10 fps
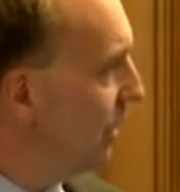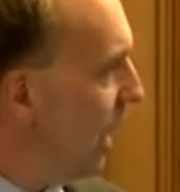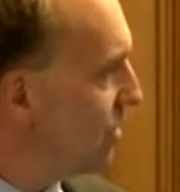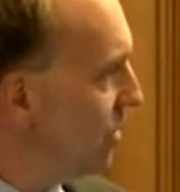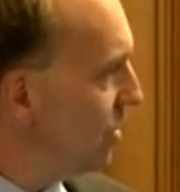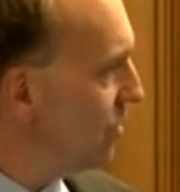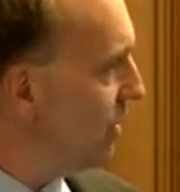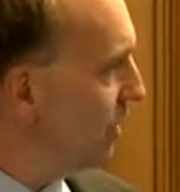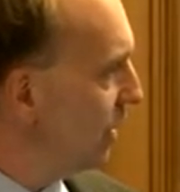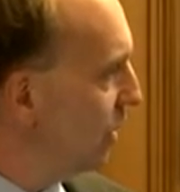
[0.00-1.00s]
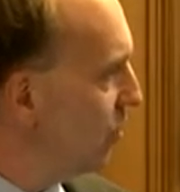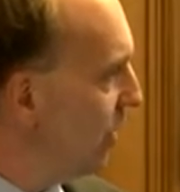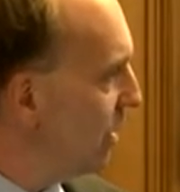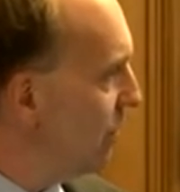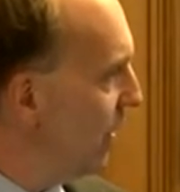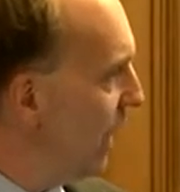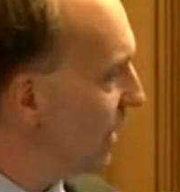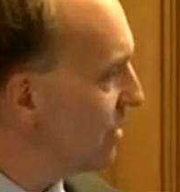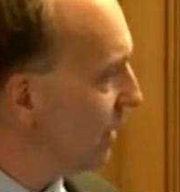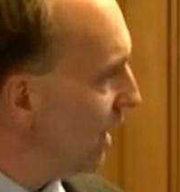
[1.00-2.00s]
Actually, there's even a little bit of the
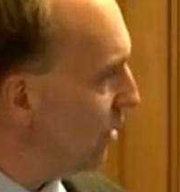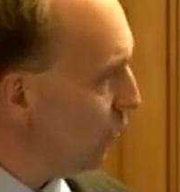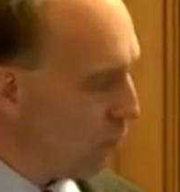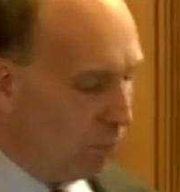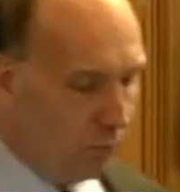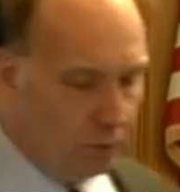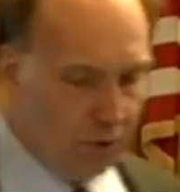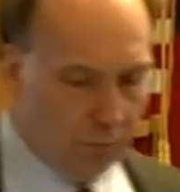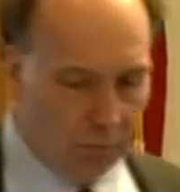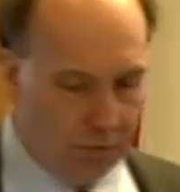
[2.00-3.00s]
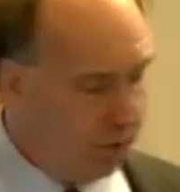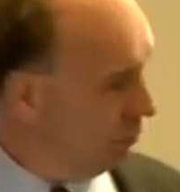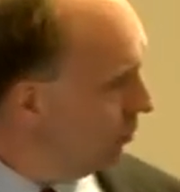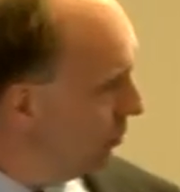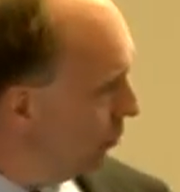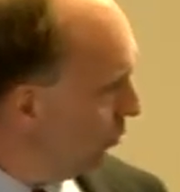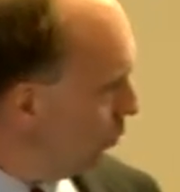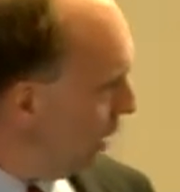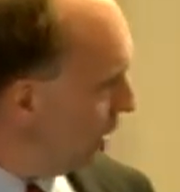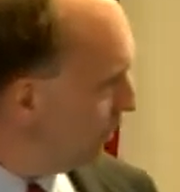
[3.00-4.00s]
next layer. The, the, the, the
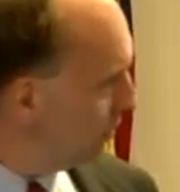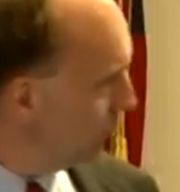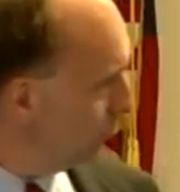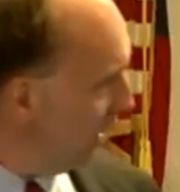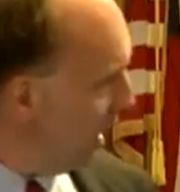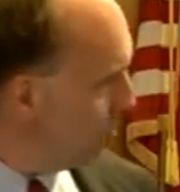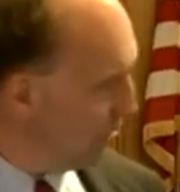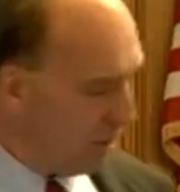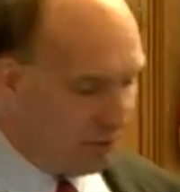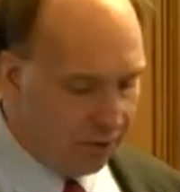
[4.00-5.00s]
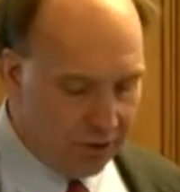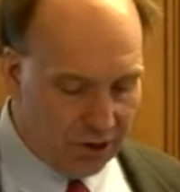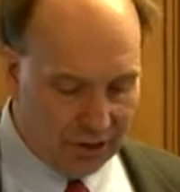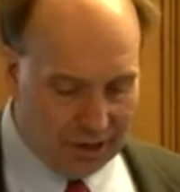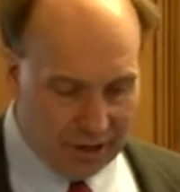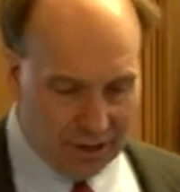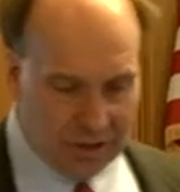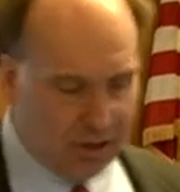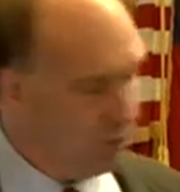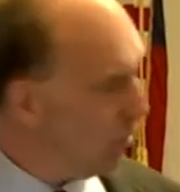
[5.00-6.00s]
white blobs are the third layer,
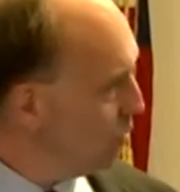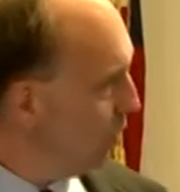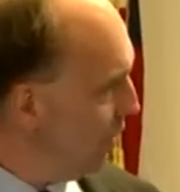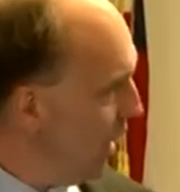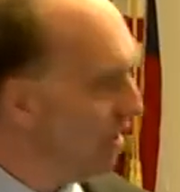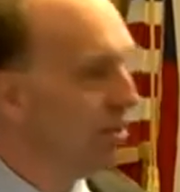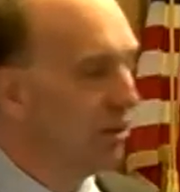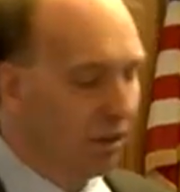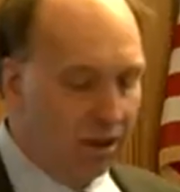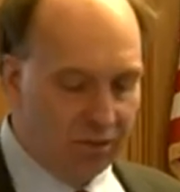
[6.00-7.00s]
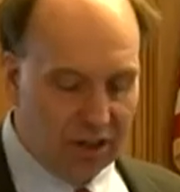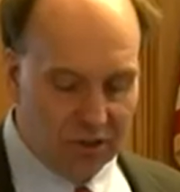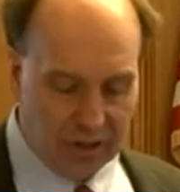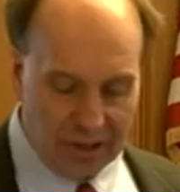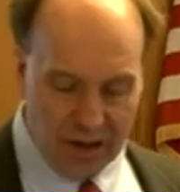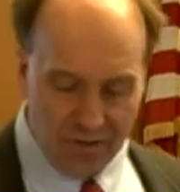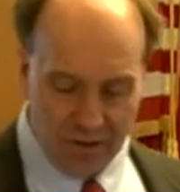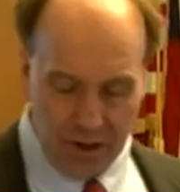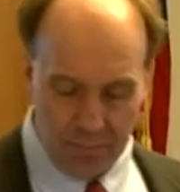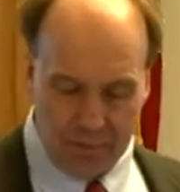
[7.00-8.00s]
which will then eventually
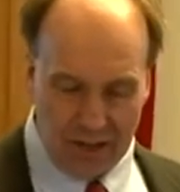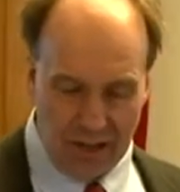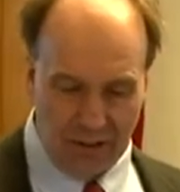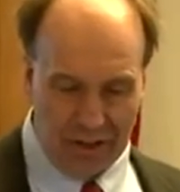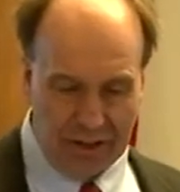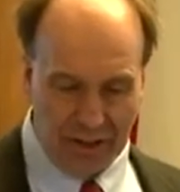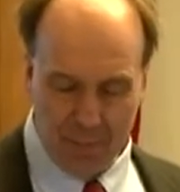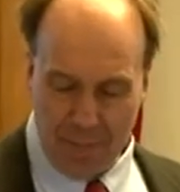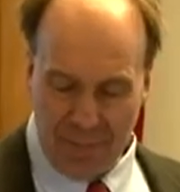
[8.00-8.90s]
cover up the yellow layer.